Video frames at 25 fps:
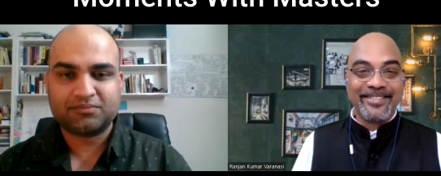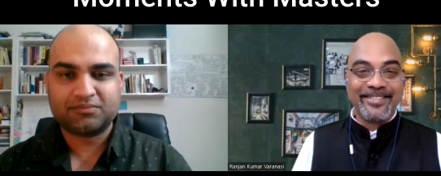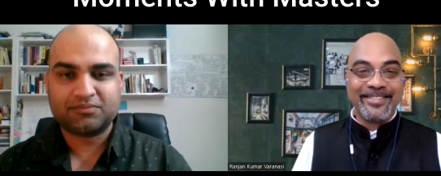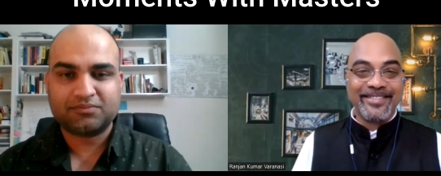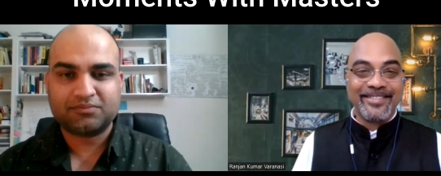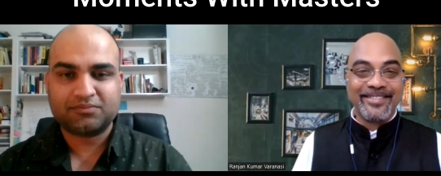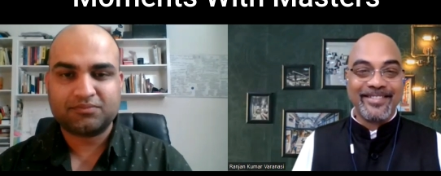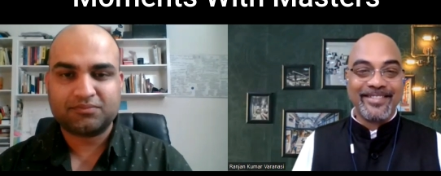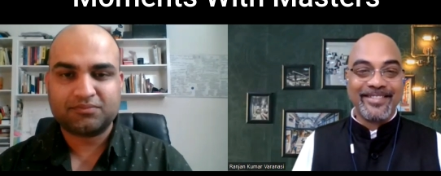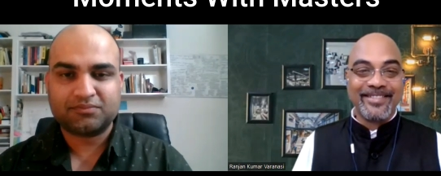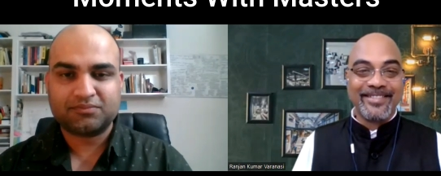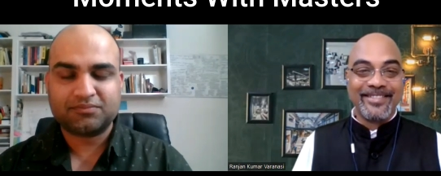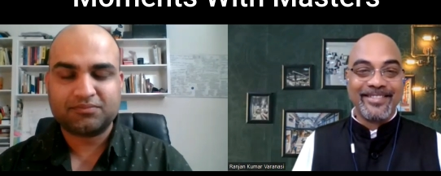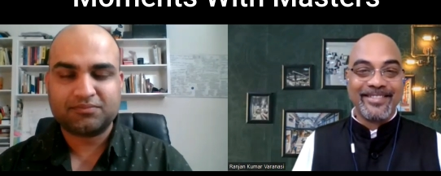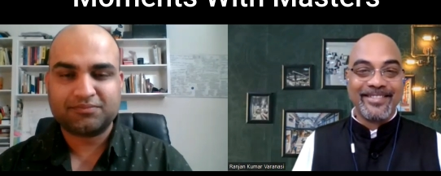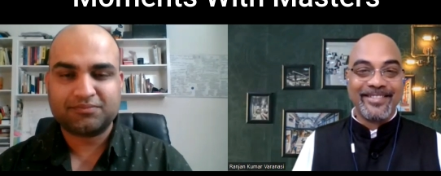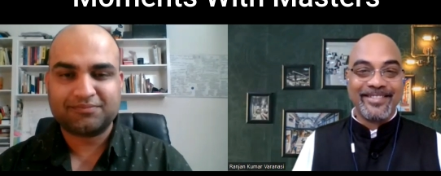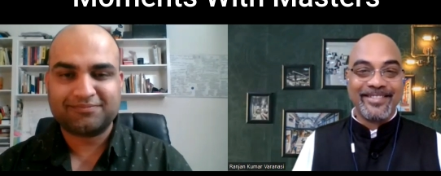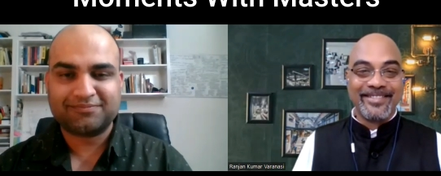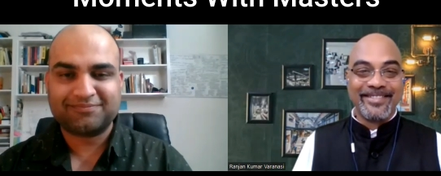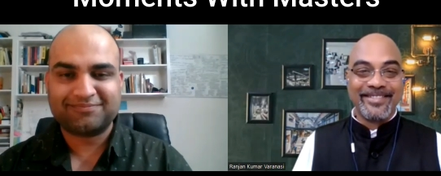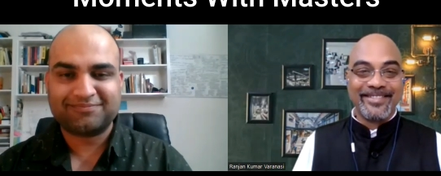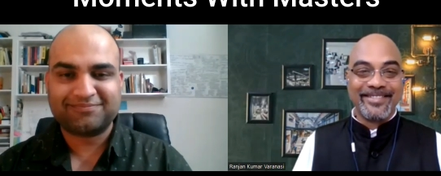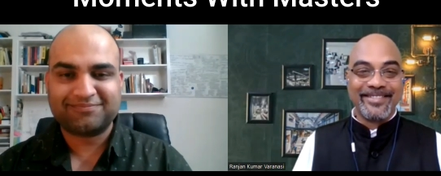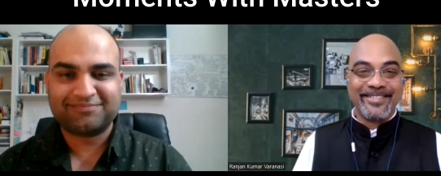
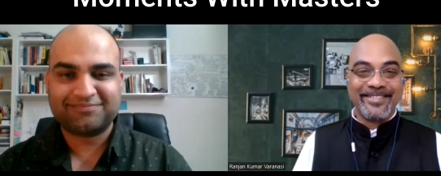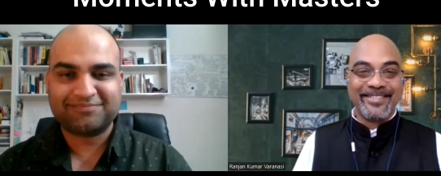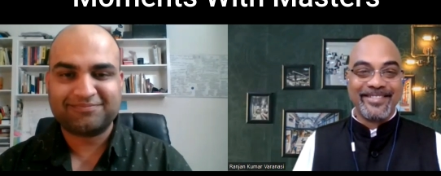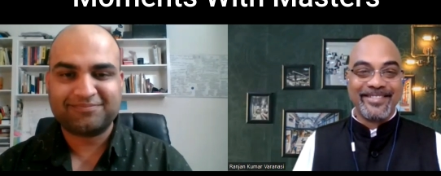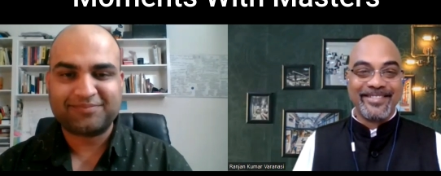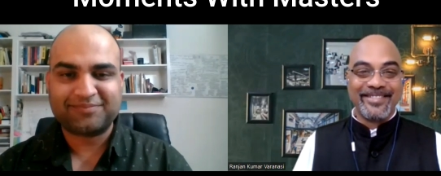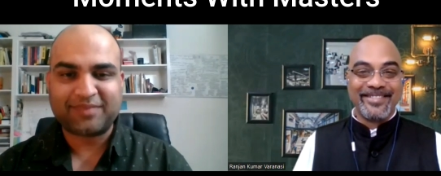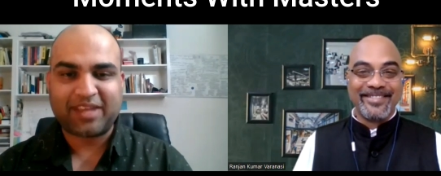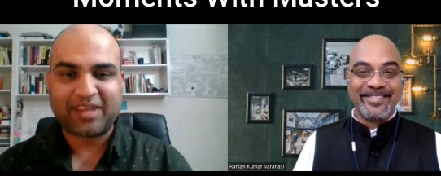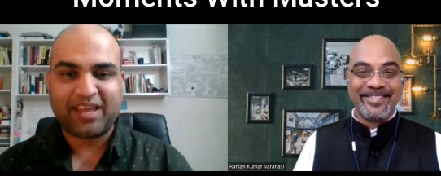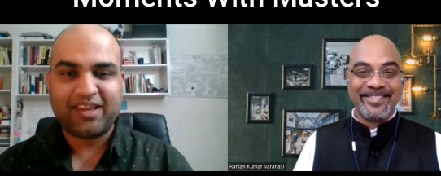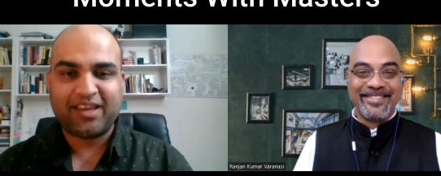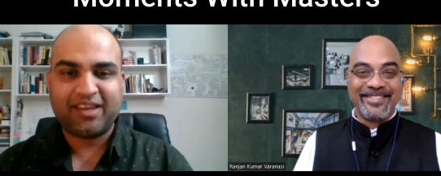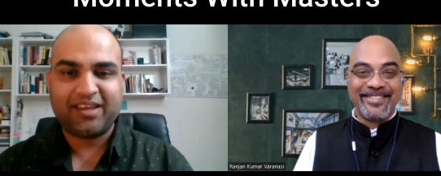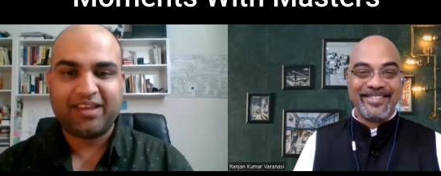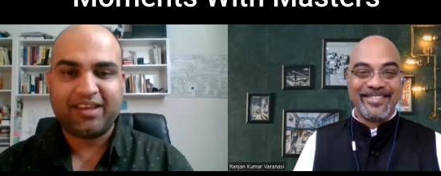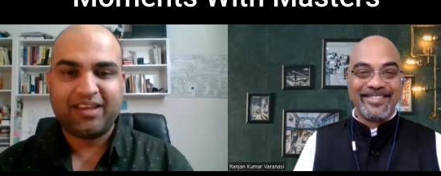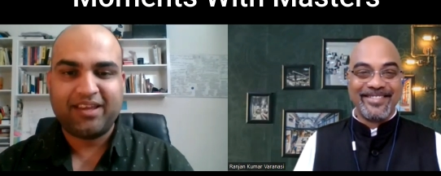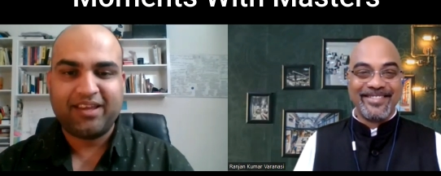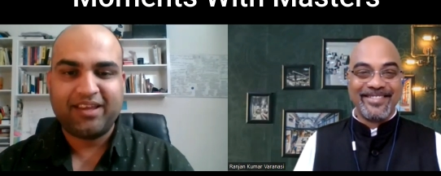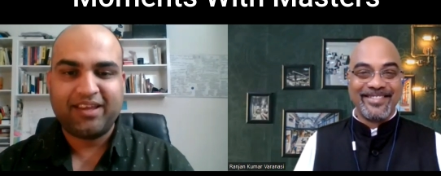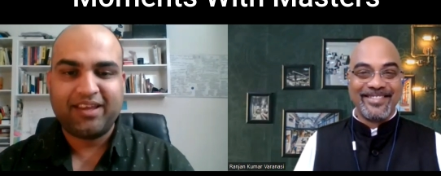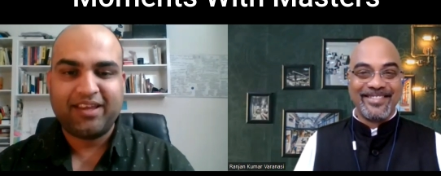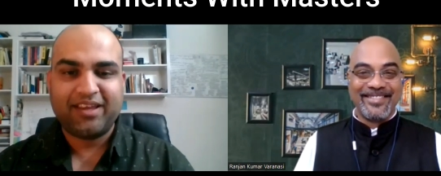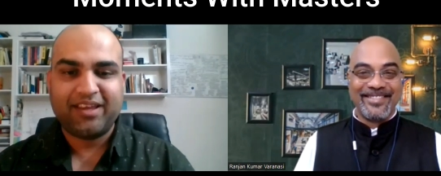
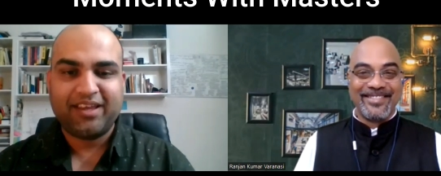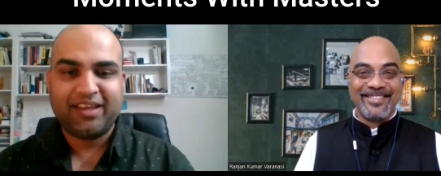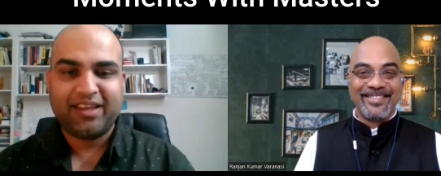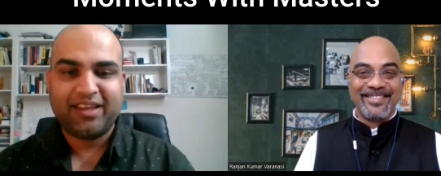(no one is talking)